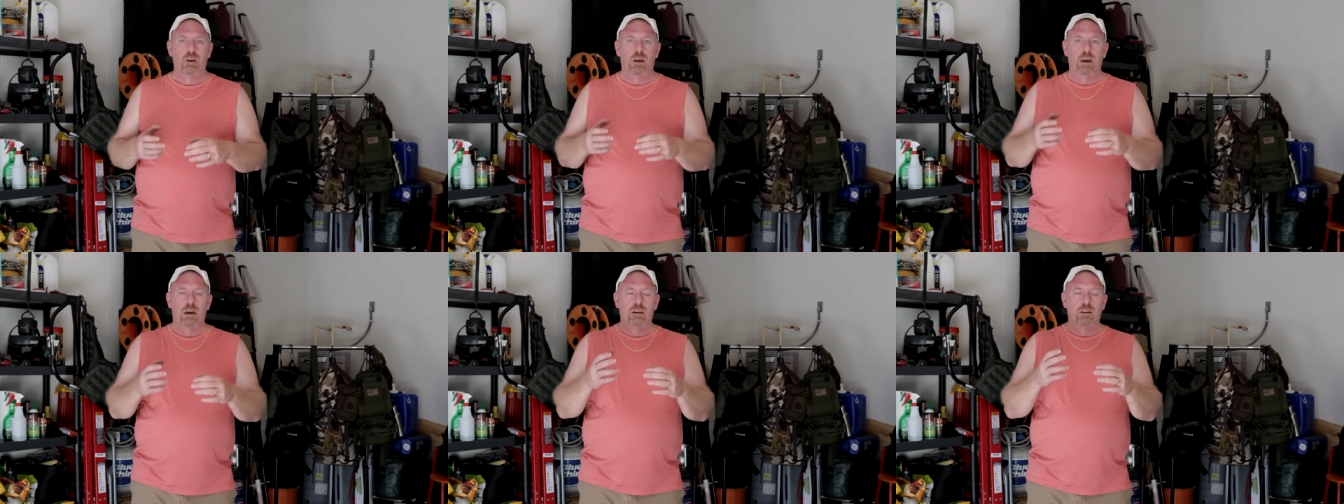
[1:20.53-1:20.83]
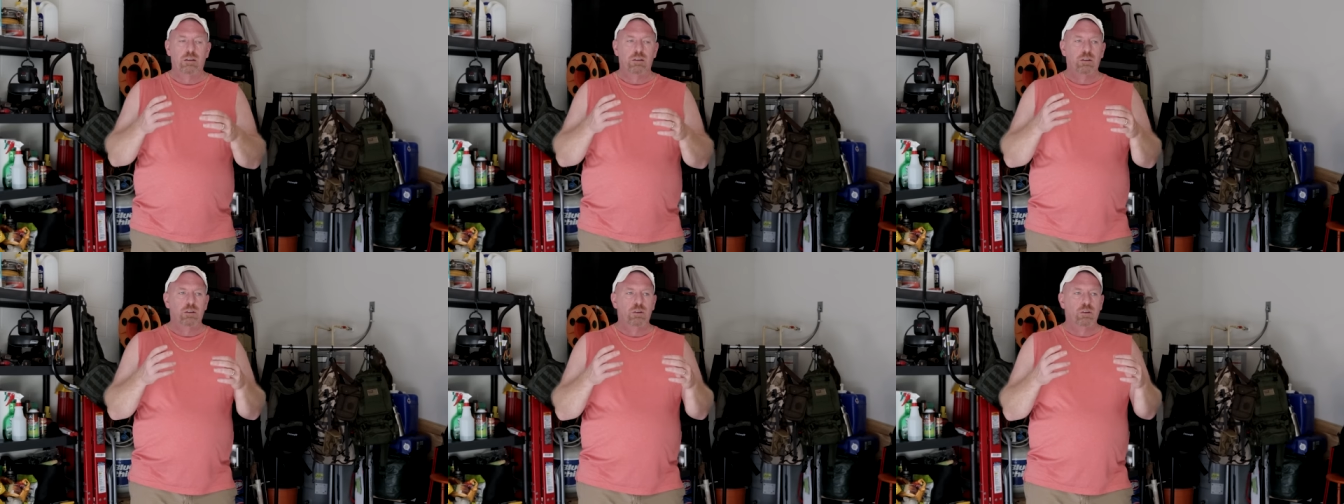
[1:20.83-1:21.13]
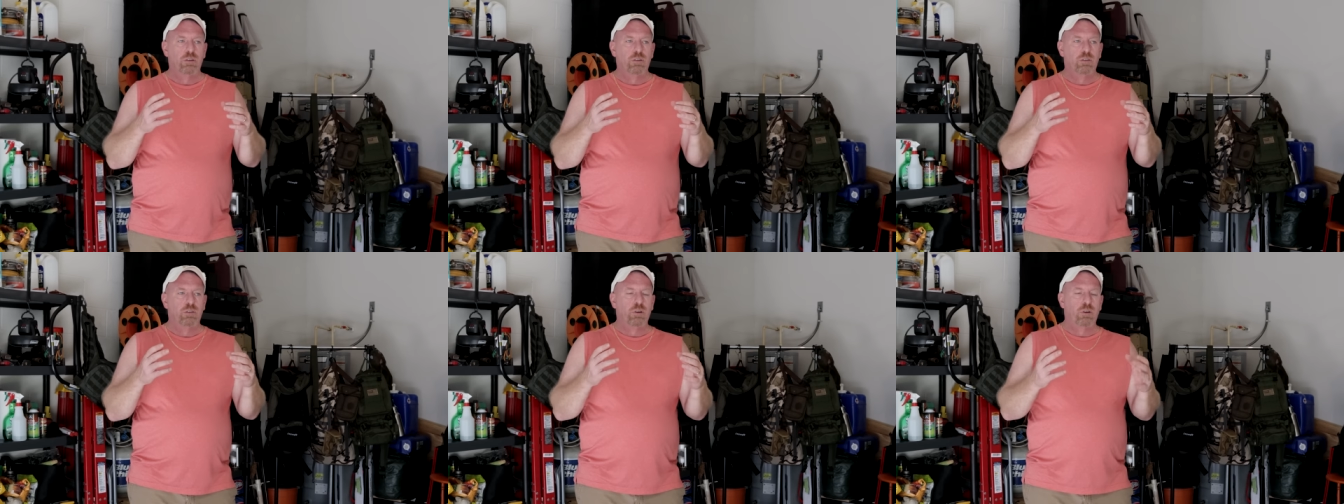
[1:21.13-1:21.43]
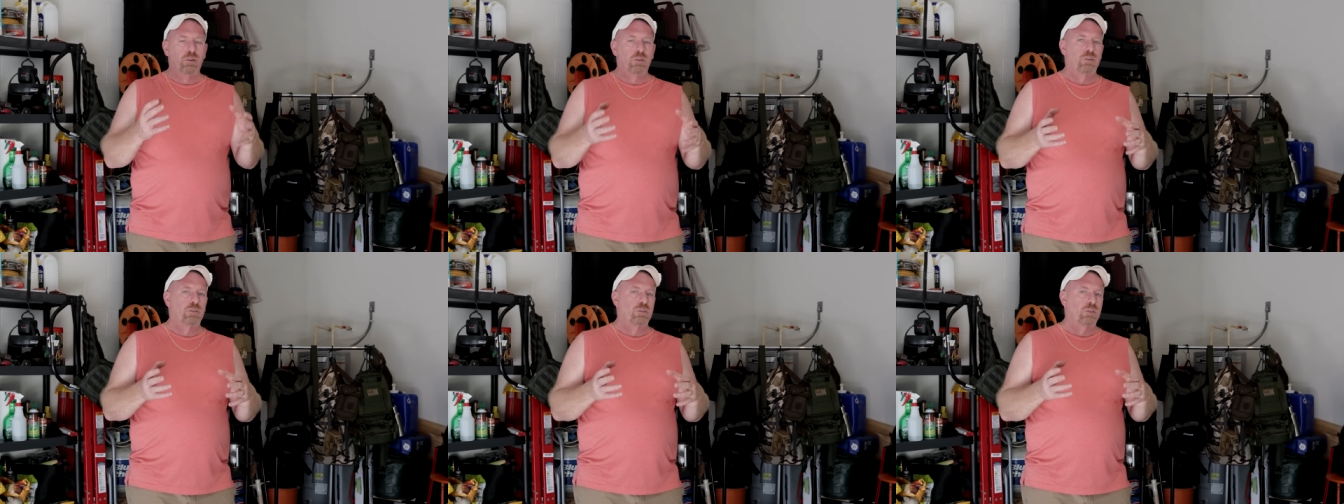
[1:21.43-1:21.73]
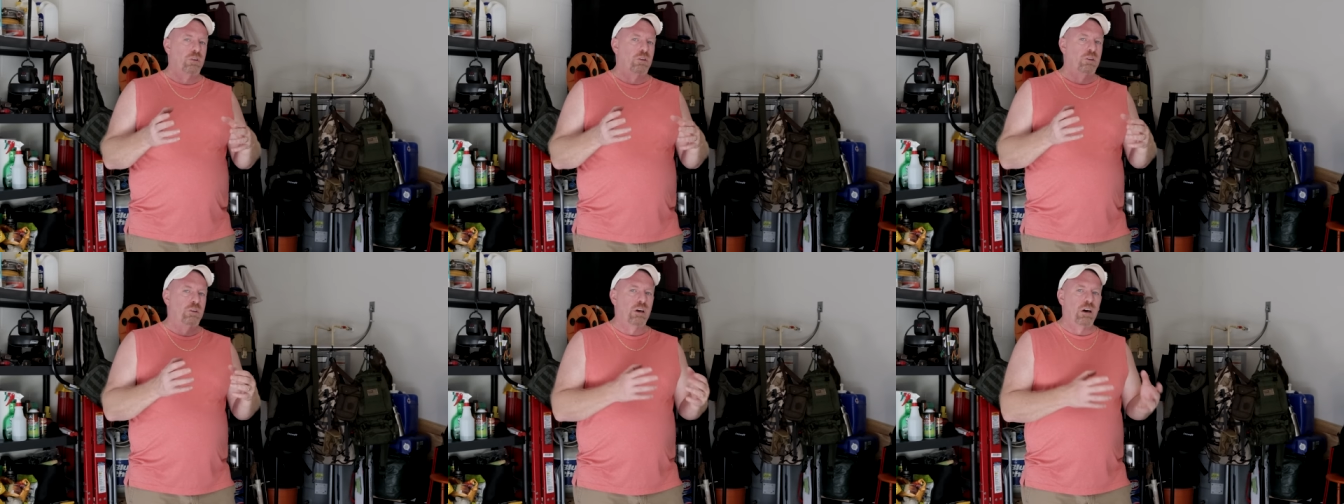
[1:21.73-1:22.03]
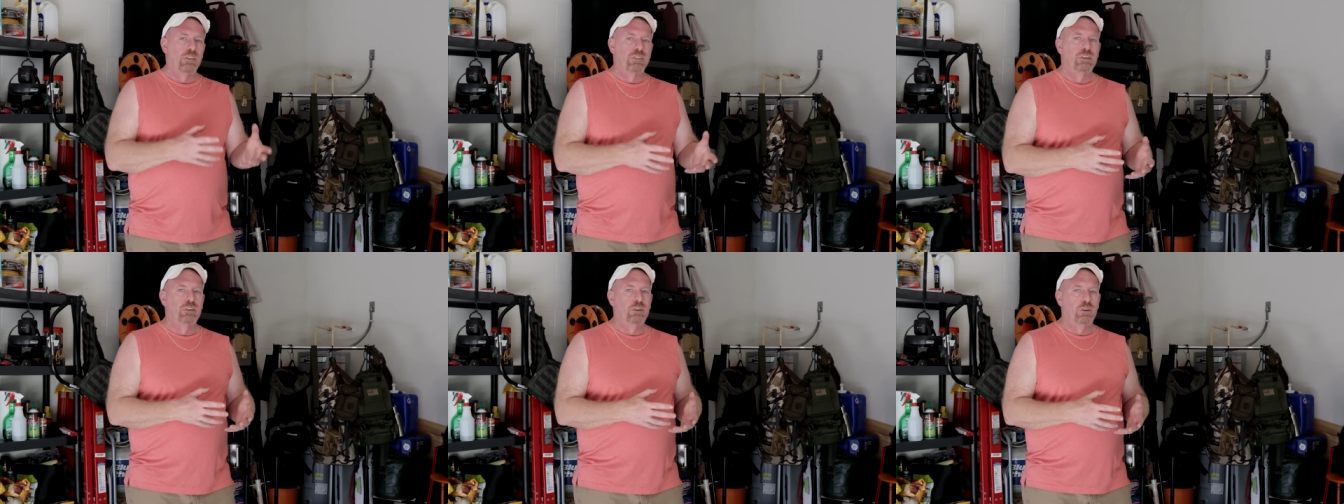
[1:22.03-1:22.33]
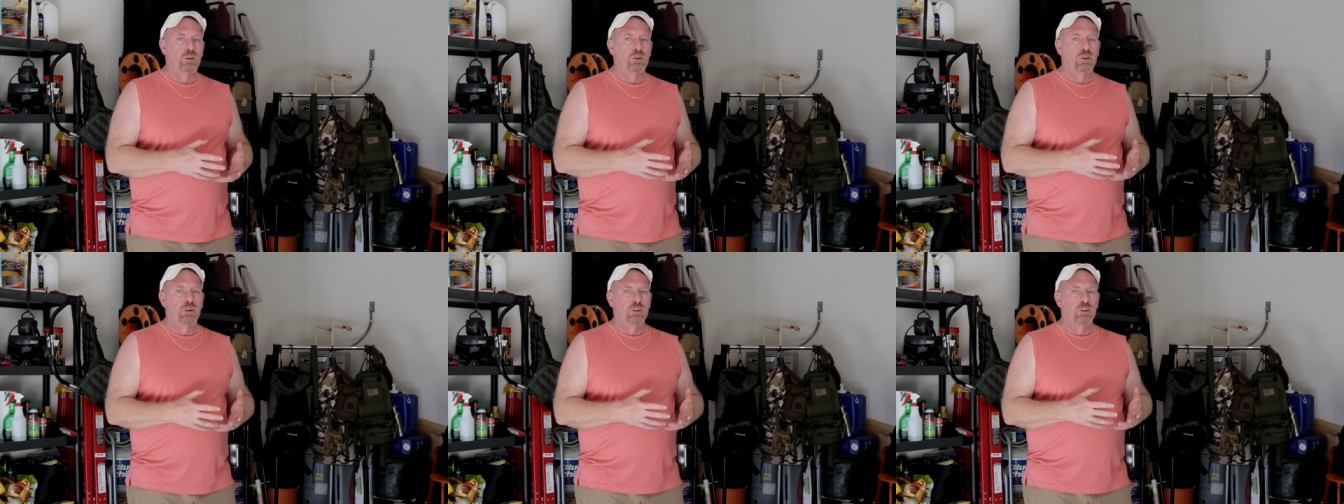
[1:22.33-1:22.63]
and there's nothing
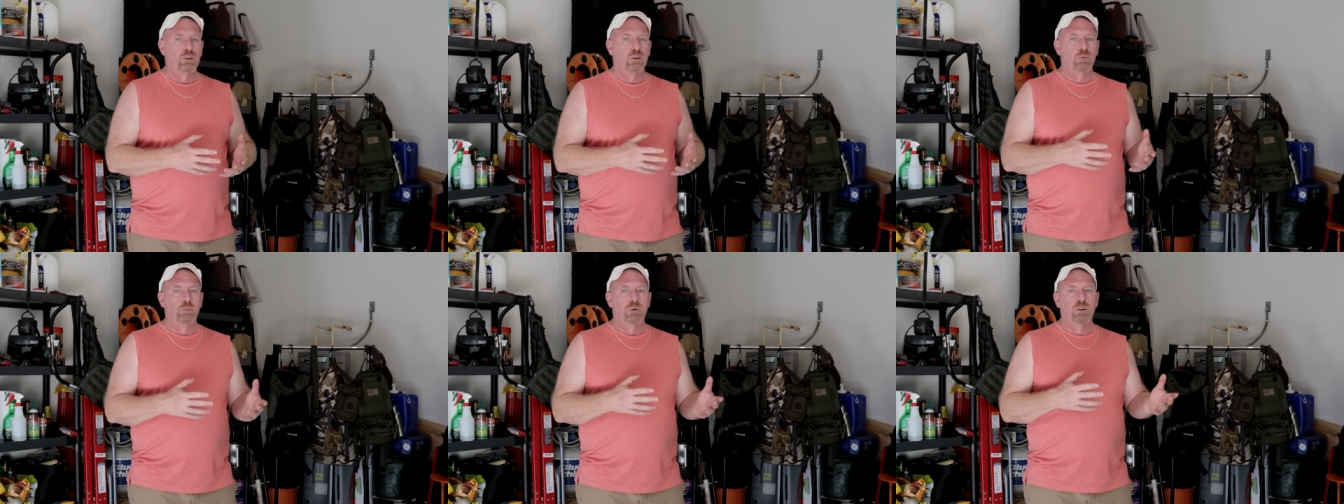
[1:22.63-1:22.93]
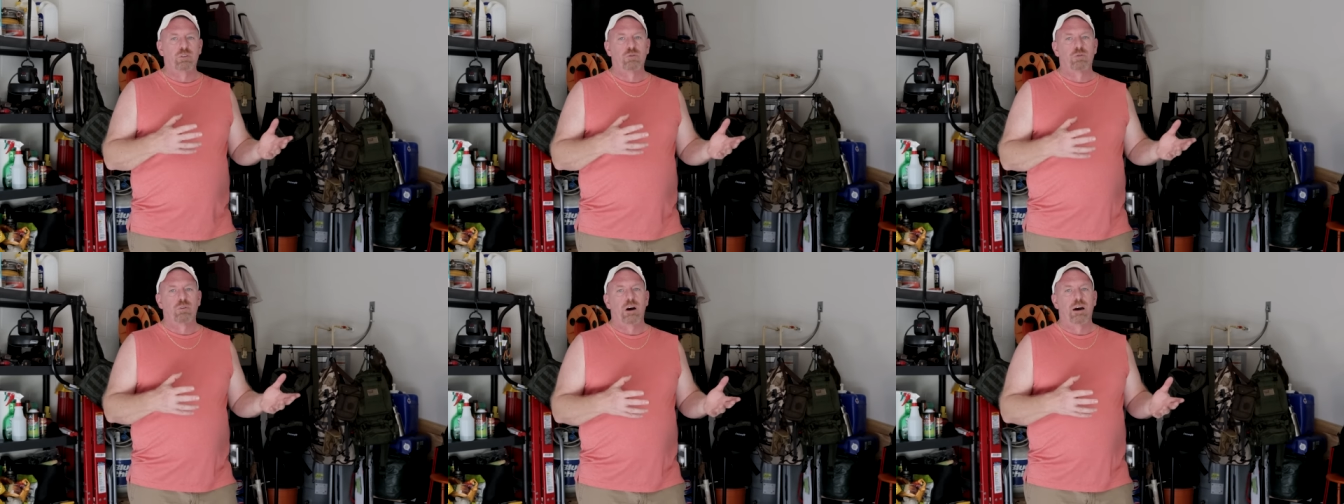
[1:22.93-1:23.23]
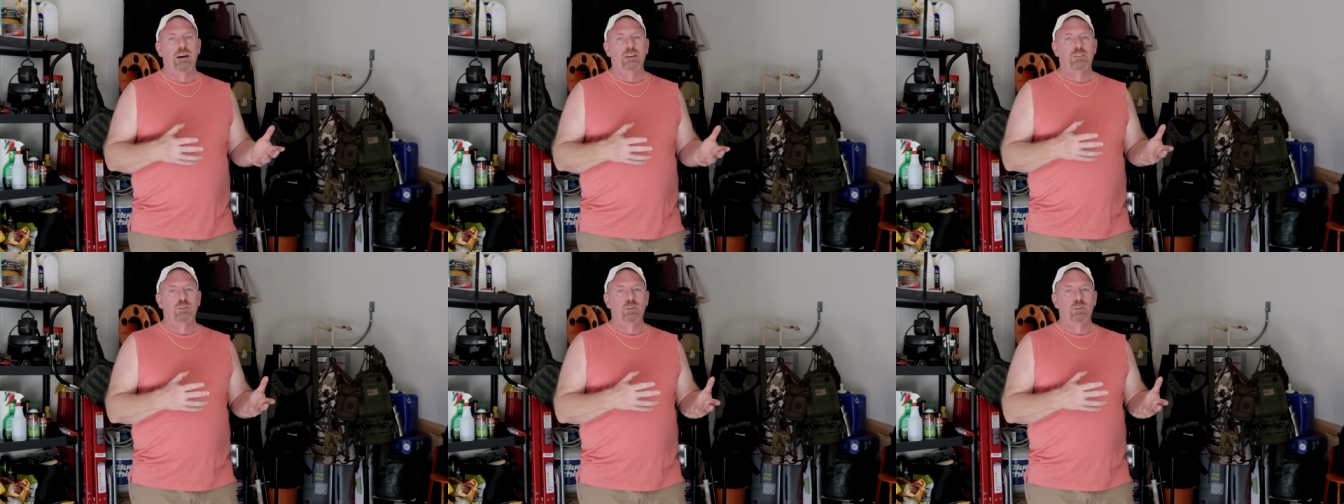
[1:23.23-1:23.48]
you can do but try